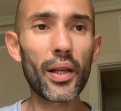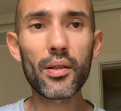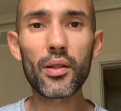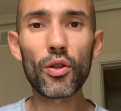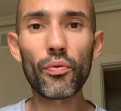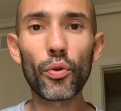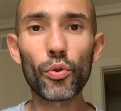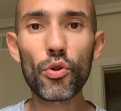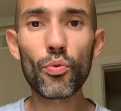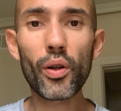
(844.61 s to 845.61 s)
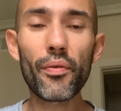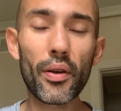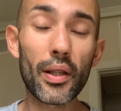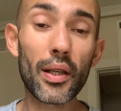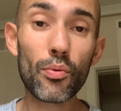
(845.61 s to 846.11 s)
editing your photos. So I
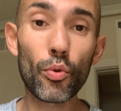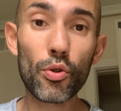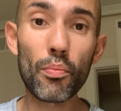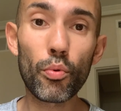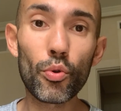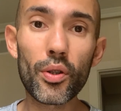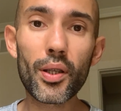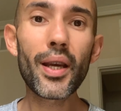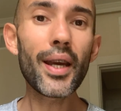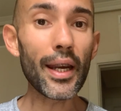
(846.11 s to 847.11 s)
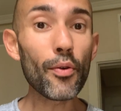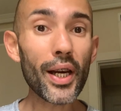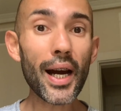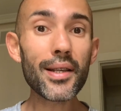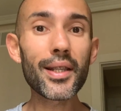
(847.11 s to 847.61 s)
think that's what's important. Anyway,
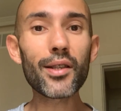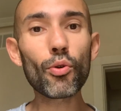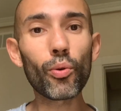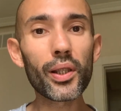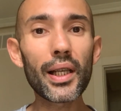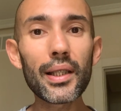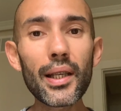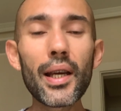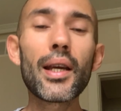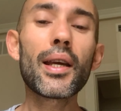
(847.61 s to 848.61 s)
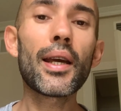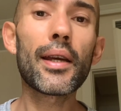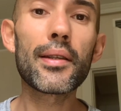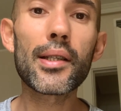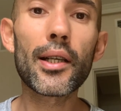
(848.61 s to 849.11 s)
guys, that's all done,
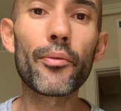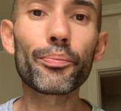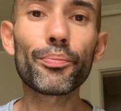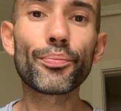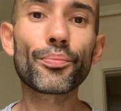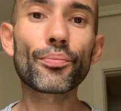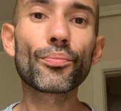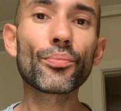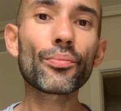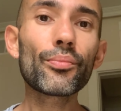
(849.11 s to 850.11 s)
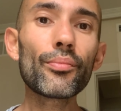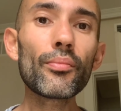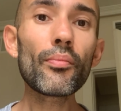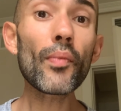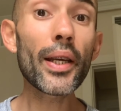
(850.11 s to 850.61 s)
and
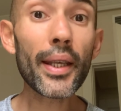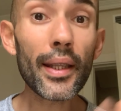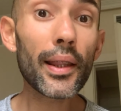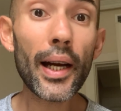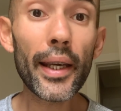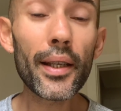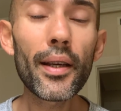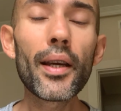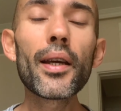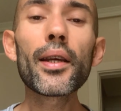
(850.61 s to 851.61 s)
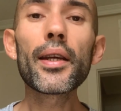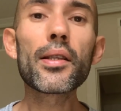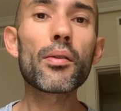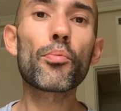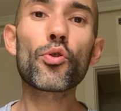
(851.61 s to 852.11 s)
hit like, hit
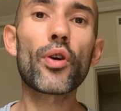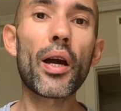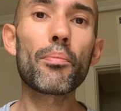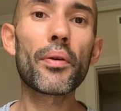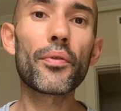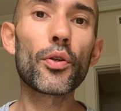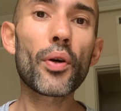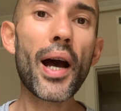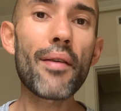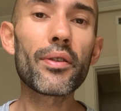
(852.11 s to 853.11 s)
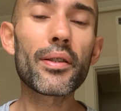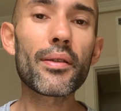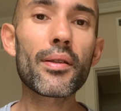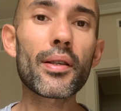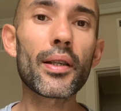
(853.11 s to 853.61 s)
subscribe if you
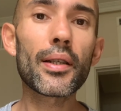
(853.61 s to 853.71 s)
haven't